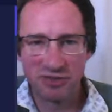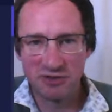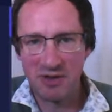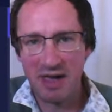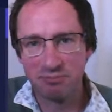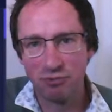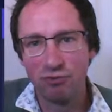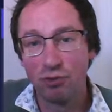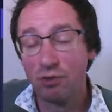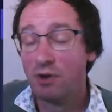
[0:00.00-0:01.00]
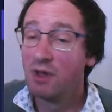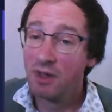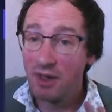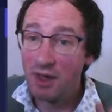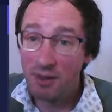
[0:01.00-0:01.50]
than you had before.
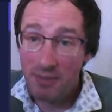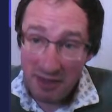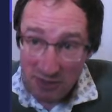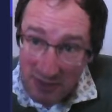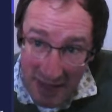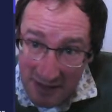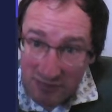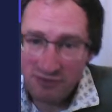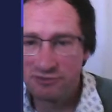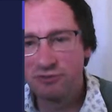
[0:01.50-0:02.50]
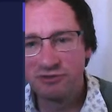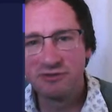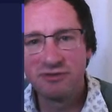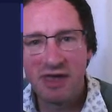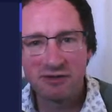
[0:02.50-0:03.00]
And you can edit these sources
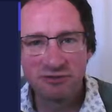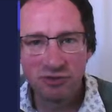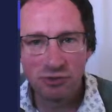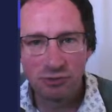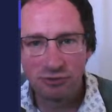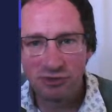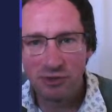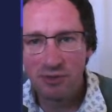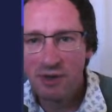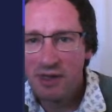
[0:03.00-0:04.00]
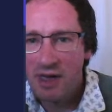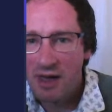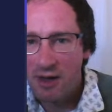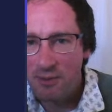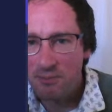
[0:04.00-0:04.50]
of text too. So
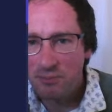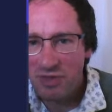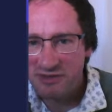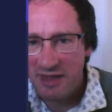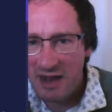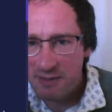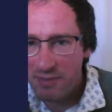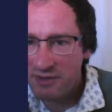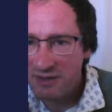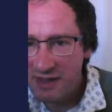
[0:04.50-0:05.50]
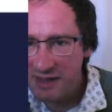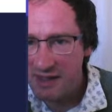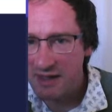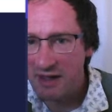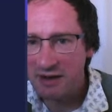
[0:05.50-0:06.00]
there's an edit button
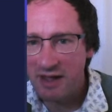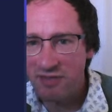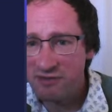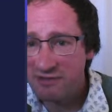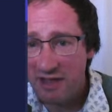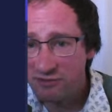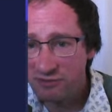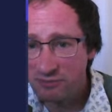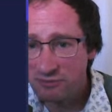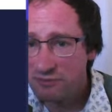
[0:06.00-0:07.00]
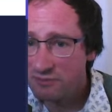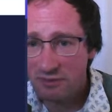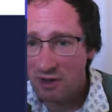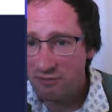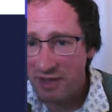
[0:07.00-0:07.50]
here, and again, this allows you
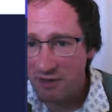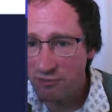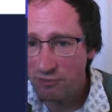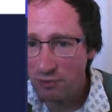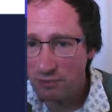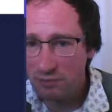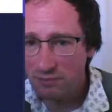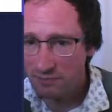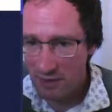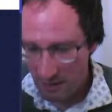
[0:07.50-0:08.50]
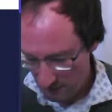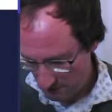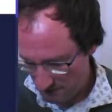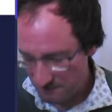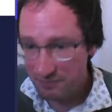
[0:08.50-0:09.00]
kind of like full
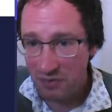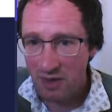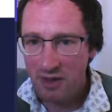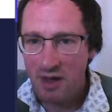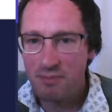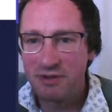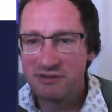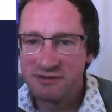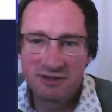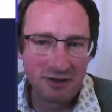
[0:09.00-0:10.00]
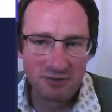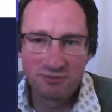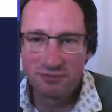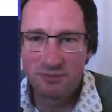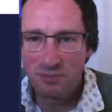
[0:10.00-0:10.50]
ability to kind
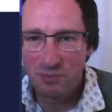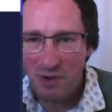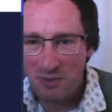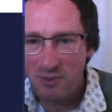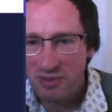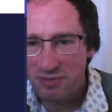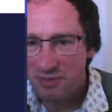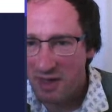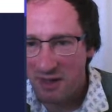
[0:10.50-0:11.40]
of work with